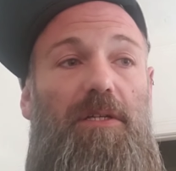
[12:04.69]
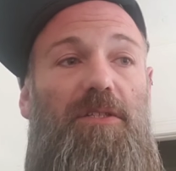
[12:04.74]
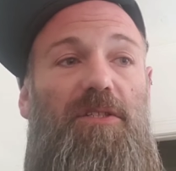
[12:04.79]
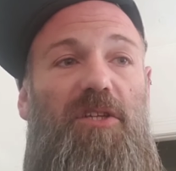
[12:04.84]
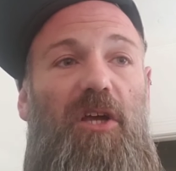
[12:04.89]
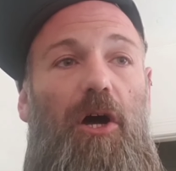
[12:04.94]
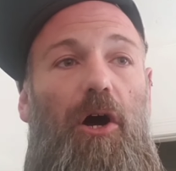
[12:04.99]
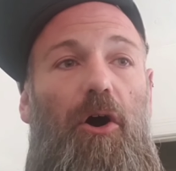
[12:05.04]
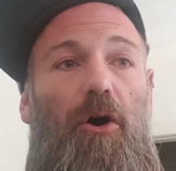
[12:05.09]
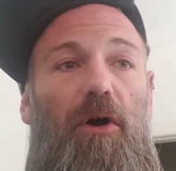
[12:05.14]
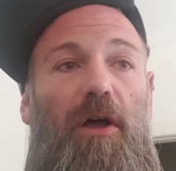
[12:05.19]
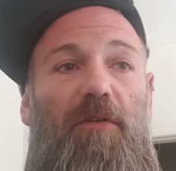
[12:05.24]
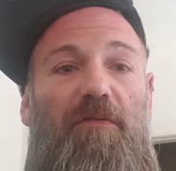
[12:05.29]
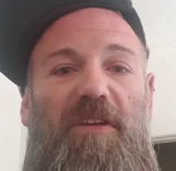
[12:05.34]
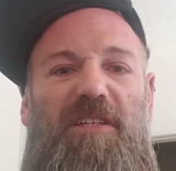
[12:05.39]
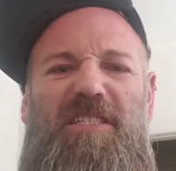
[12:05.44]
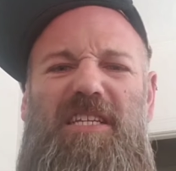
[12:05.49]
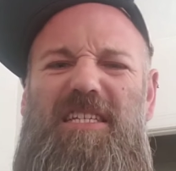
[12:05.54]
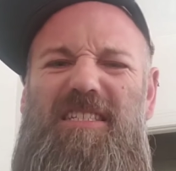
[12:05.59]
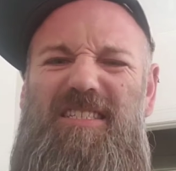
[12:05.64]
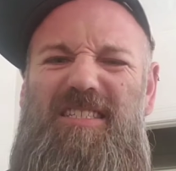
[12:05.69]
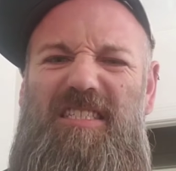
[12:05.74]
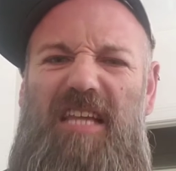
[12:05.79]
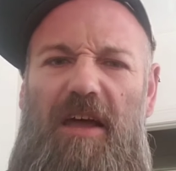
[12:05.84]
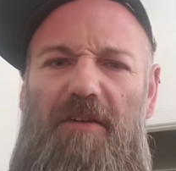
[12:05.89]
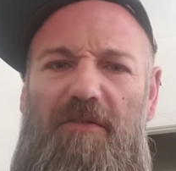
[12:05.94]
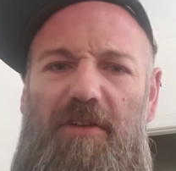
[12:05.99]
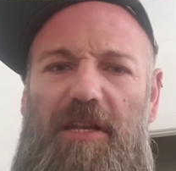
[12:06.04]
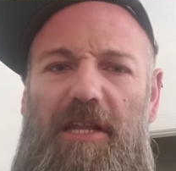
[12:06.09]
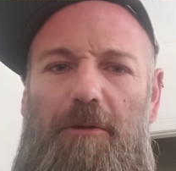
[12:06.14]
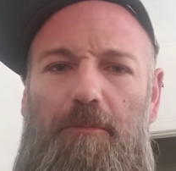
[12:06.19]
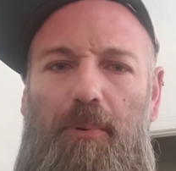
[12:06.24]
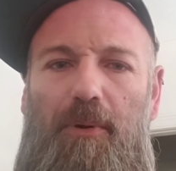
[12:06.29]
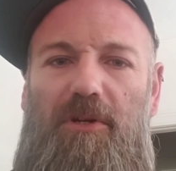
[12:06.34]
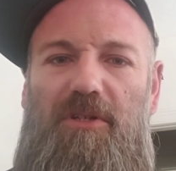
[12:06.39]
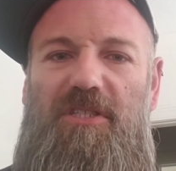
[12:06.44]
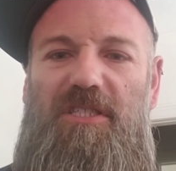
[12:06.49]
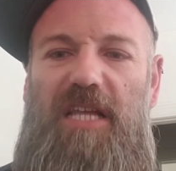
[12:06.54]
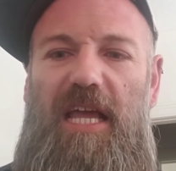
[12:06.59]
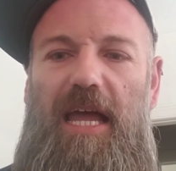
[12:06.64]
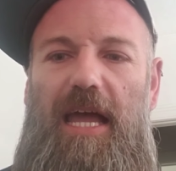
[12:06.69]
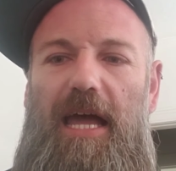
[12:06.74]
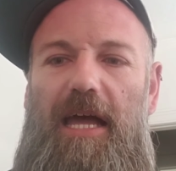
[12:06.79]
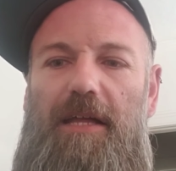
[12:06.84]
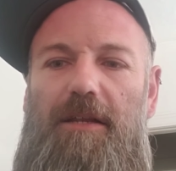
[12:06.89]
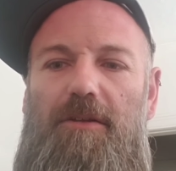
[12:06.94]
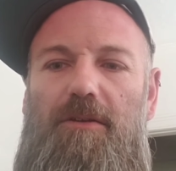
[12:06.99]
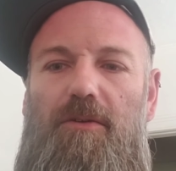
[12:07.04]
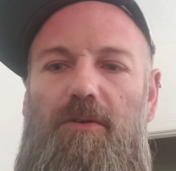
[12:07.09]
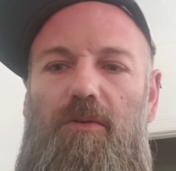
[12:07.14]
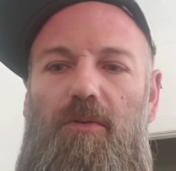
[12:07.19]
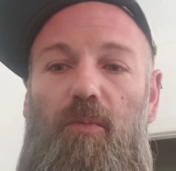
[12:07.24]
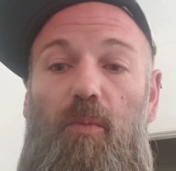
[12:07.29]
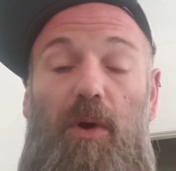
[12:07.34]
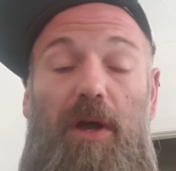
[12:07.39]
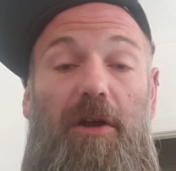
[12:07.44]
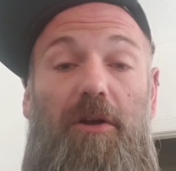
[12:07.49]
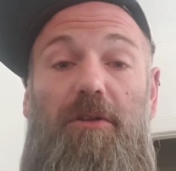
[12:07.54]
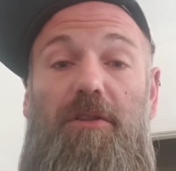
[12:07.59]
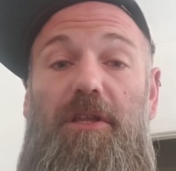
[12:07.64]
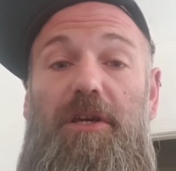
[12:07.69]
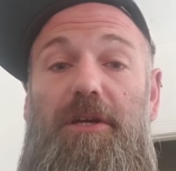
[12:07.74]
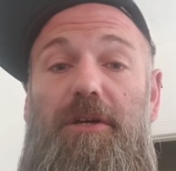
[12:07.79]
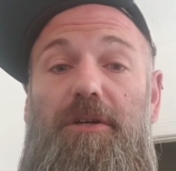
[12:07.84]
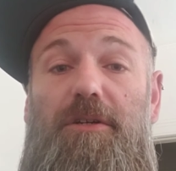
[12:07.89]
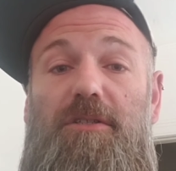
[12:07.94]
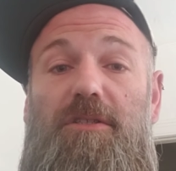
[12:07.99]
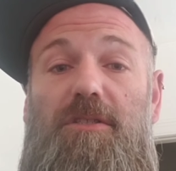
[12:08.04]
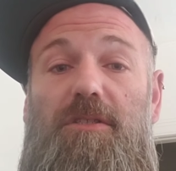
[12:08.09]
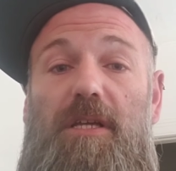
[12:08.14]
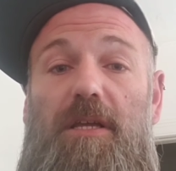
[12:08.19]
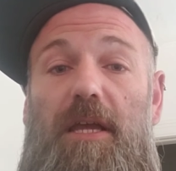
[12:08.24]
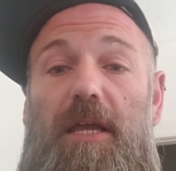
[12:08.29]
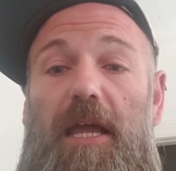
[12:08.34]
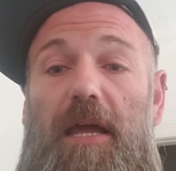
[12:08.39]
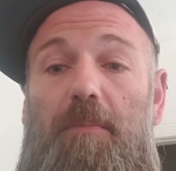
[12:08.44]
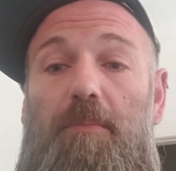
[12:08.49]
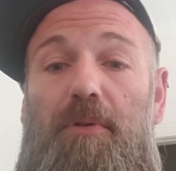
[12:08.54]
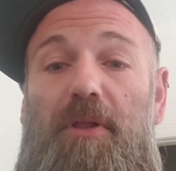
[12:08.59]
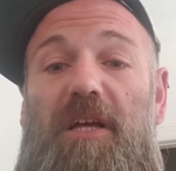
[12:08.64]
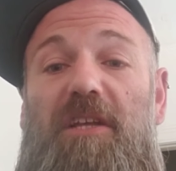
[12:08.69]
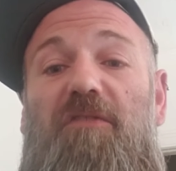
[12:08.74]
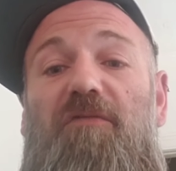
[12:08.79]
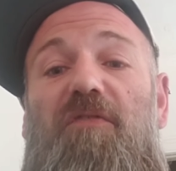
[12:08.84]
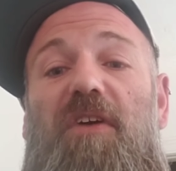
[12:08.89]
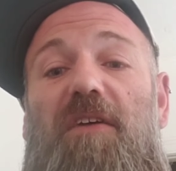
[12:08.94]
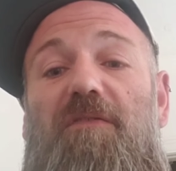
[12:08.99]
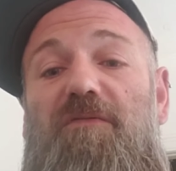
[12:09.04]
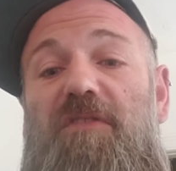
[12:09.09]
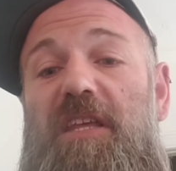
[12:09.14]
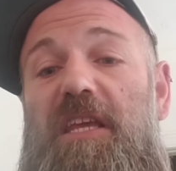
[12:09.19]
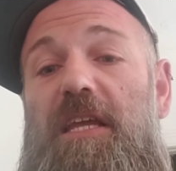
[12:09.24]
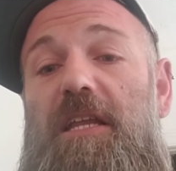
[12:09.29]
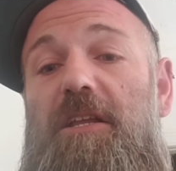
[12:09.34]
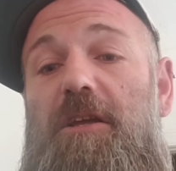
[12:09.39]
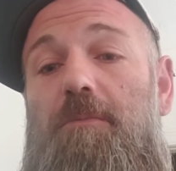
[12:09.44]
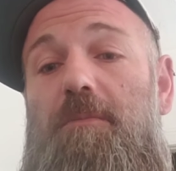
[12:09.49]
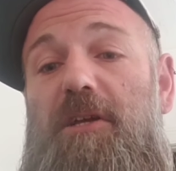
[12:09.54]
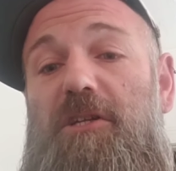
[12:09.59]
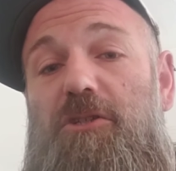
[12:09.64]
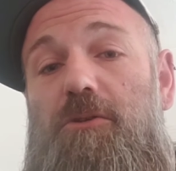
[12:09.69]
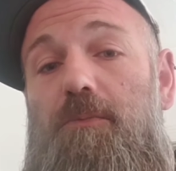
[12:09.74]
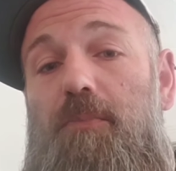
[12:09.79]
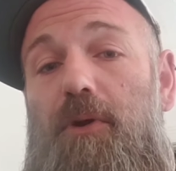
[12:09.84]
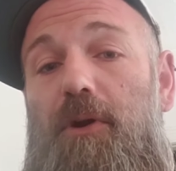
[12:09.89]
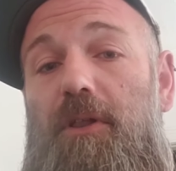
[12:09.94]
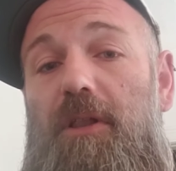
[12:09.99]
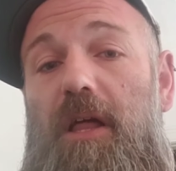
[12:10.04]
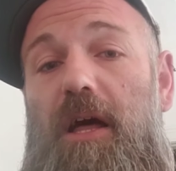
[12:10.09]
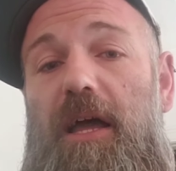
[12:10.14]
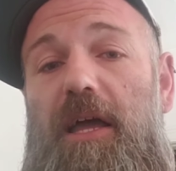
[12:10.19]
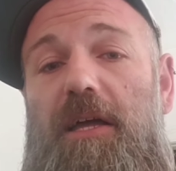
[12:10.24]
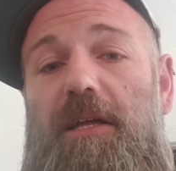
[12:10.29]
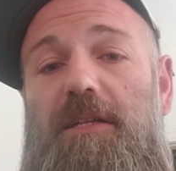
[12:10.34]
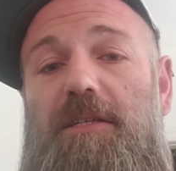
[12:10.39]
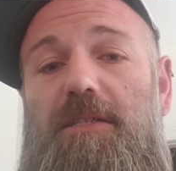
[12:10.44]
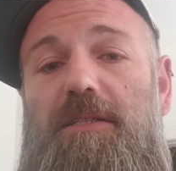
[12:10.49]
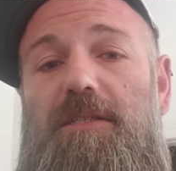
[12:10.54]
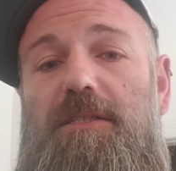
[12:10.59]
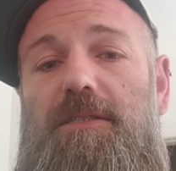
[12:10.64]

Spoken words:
So if he's getting 70% win or lose plus 15 commission per client,